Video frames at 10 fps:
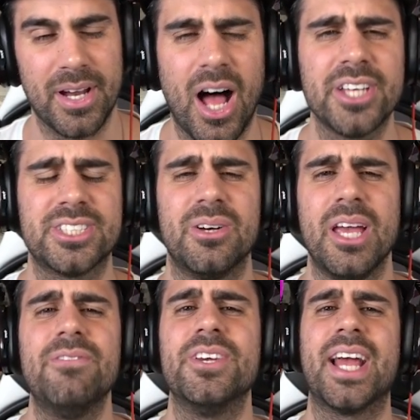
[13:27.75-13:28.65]
Also,
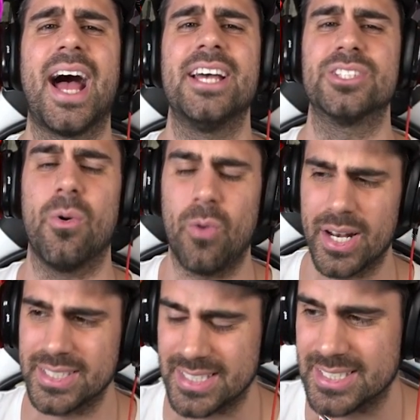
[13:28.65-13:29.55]
if you guys want
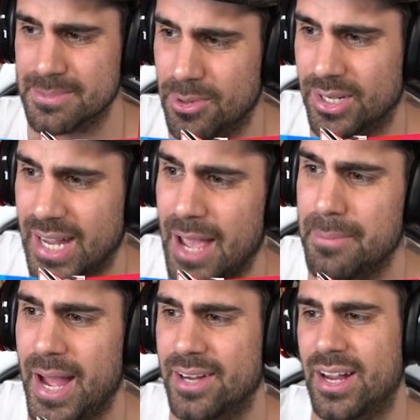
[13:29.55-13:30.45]
to see some more Camp
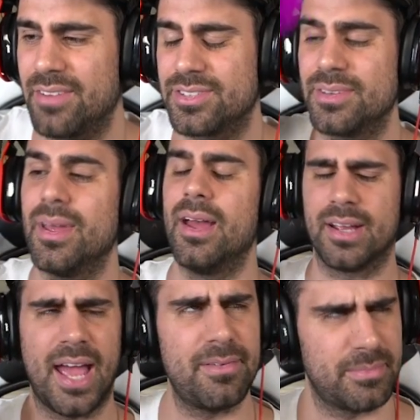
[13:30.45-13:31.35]
Minecraft, just
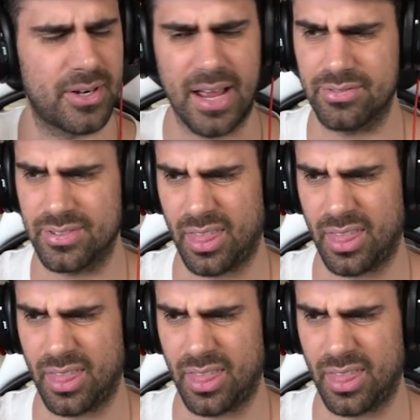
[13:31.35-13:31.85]
Camp Craft,